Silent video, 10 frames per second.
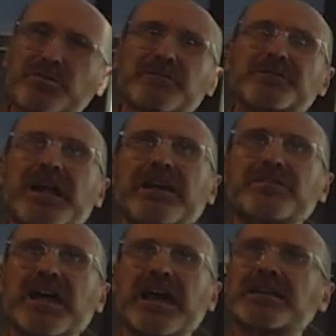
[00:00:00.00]
reflect
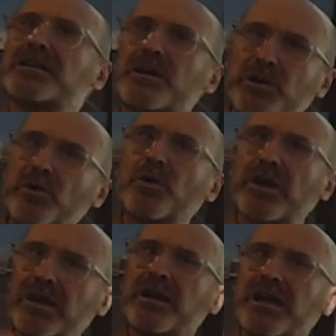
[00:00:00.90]
that,
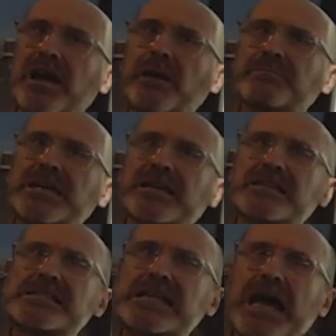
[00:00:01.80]
or I'm in a
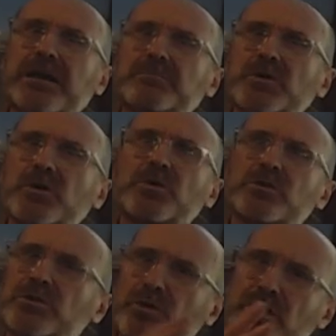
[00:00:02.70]
sad
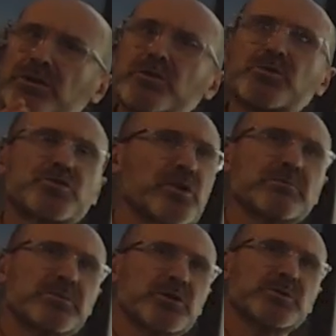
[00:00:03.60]
mood or a neutral
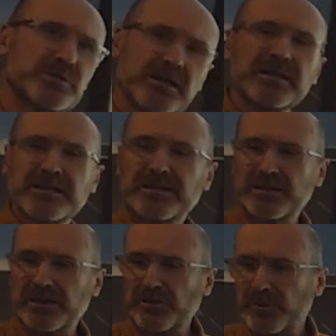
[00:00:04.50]
mood
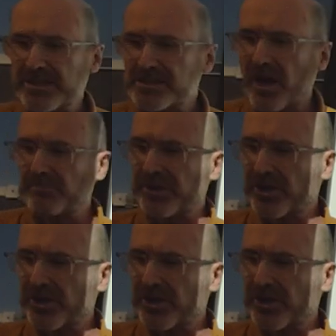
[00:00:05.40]
uh, with somber